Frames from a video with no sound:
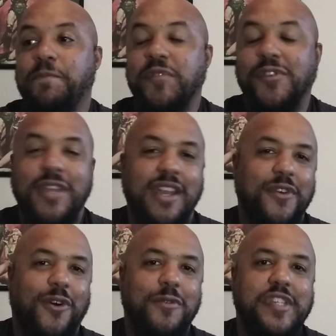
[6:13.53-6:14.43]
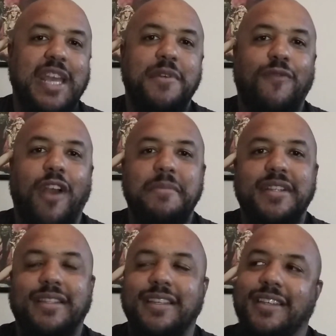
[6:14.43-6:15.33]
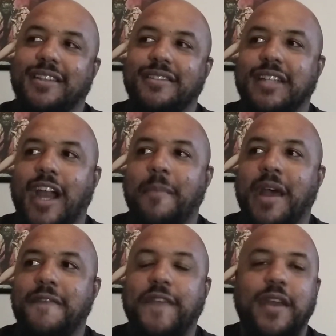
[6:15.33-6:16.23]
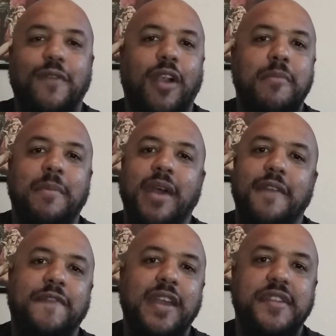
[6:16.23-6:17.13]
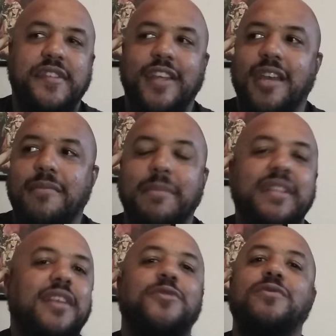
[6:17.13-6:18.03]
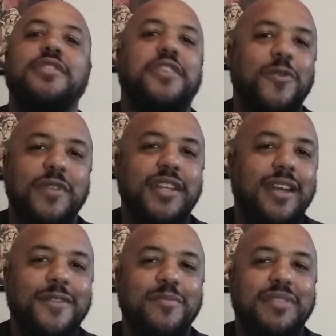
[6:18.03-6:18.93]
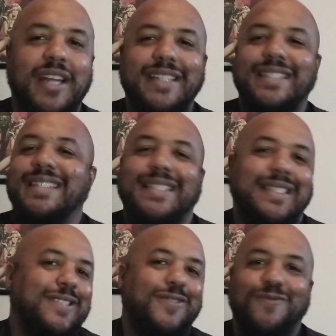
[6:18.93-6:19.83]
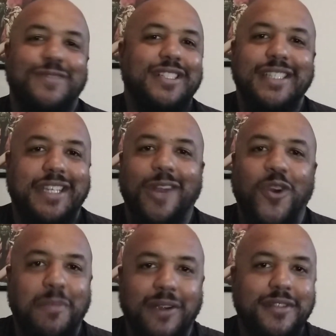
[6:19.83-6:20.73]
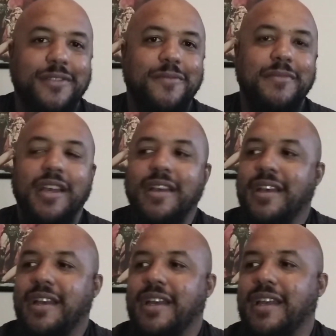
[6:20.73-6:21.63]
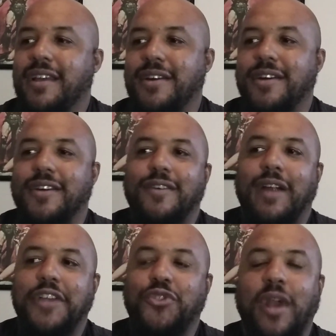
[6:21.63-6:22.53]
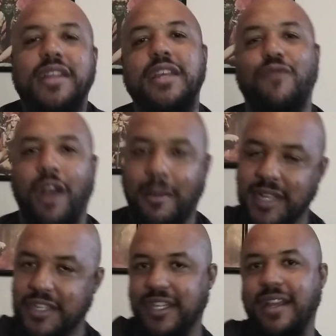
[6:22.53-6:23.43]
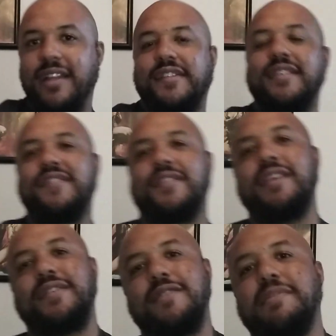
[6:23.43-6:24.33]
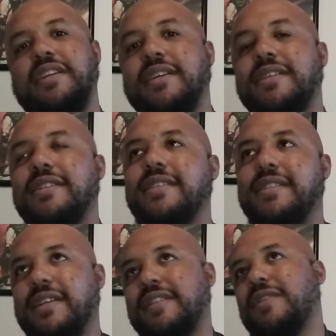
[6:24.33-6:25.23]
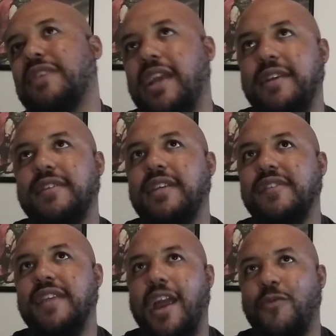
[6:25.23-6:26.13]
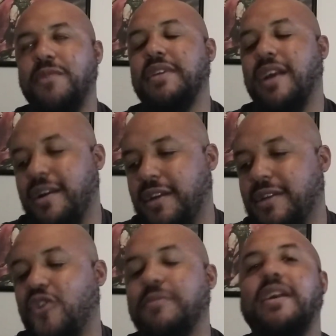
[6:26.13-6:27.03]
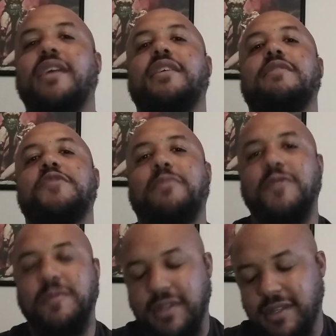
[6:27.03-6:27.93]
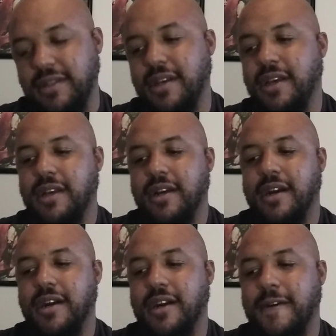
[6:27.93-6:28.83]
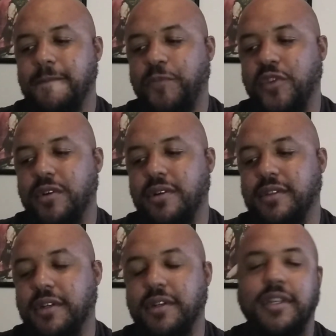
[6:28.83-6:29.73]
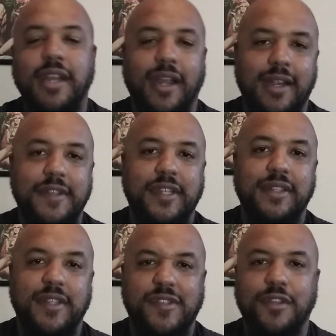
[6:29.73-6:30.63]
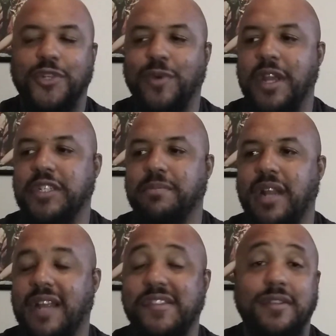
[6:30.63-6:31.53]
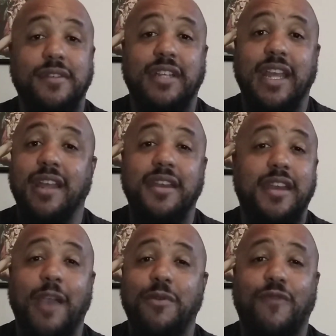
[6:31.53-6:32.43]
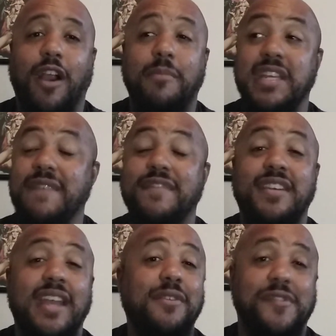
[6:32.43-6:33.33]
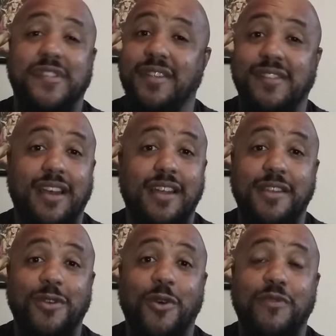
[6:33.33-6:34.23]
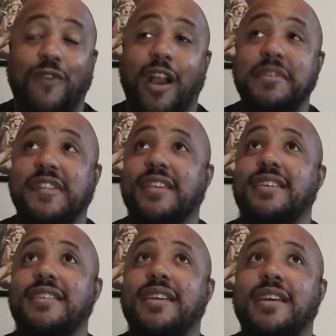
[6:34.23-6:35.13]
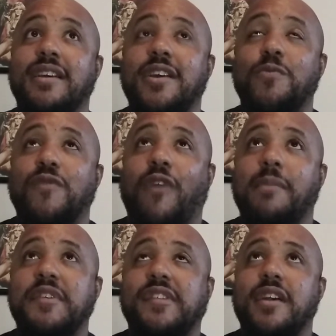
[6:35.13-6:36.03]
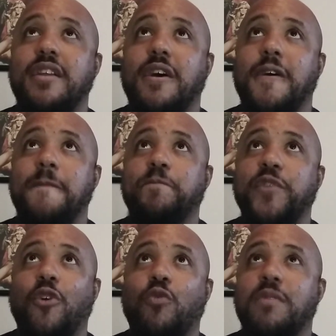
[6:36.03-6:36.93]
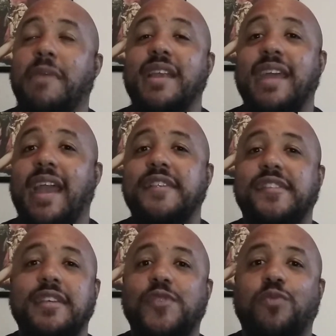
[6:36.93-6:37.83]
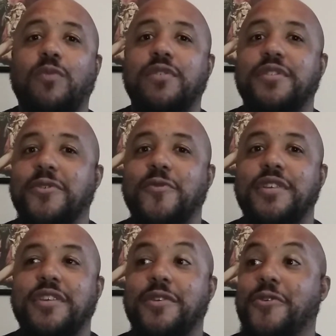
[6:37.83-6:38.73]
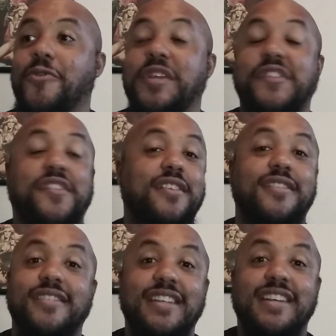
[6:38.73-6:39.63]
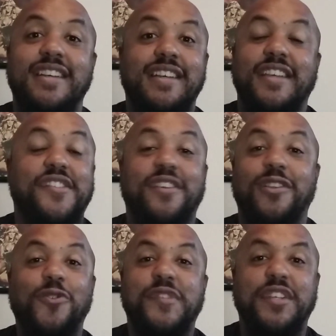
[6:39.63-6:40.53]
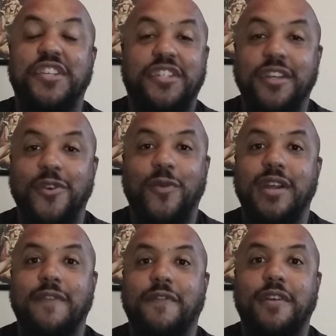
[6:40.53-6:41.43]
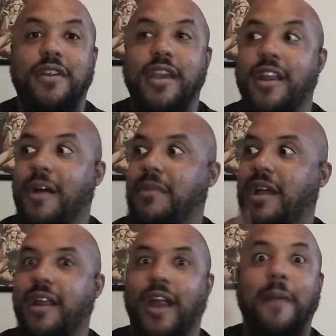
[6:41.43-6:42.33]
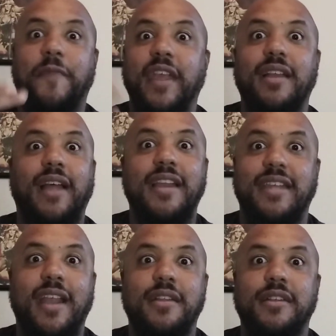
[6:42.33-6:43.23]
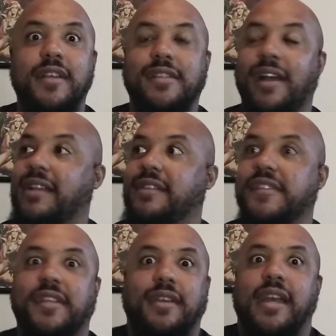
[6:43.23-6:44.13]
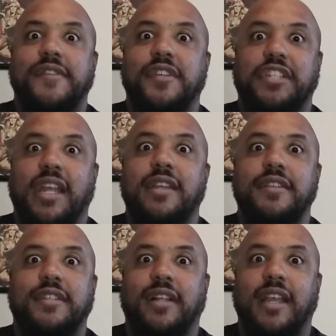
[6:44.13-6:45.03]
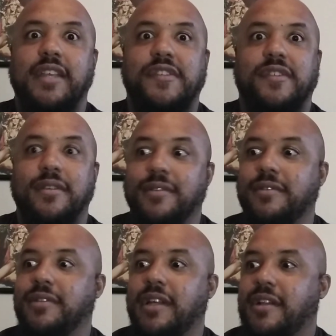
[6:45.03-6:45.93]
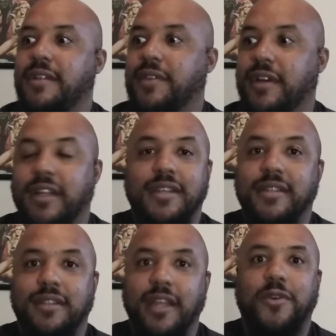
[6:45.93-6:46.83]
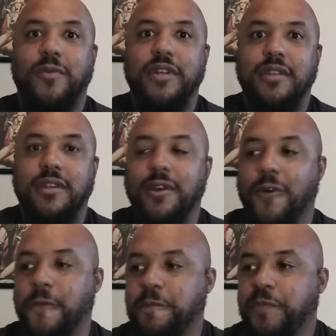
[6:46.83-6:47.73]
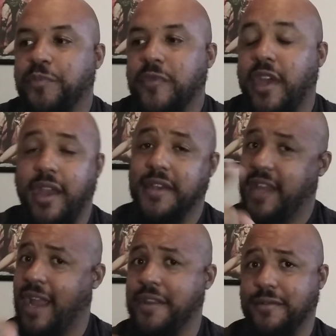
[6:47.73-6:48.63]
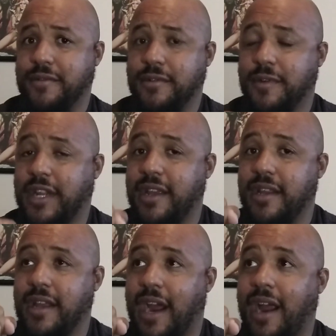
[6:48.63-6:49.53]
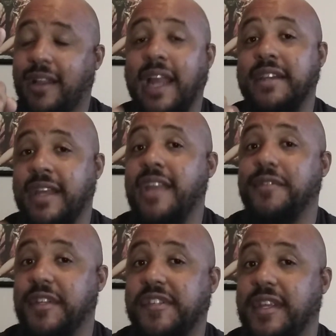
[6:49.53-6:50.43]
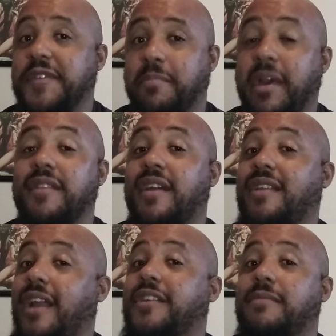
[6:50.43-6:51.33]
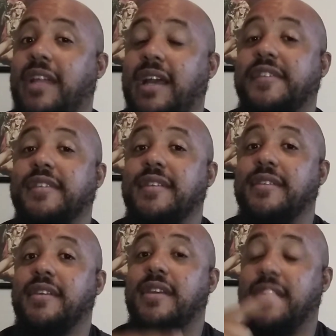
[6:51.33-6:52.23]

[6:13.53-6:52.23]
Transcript: So yeah, the whole Sam and Robbie thing. Look, I'm not a fan of Robbie. I'm not a fan of Sam. I mean, they do look cute together, but I just don't really care about them. You know, I try to give Robbie a chance this season because I said, okay, he's he's down with Miyagi Do. Miyagi Do was supposed to be um, the the good guys in this situation, but I still can't get down with Robbie. Even Daniel sees that. You know, when Robbie said when Robbie said, um, you know, when my dad sees what we're doing, you know, he's gonna he's gonna lose his shit or whatever. And I'm like, I'm thinking like Daniel is like, this kid hasn't changed. Like he's still a, a delinquent, you know. And Daniel, okay, I like Daniel this season better than I liked him last season.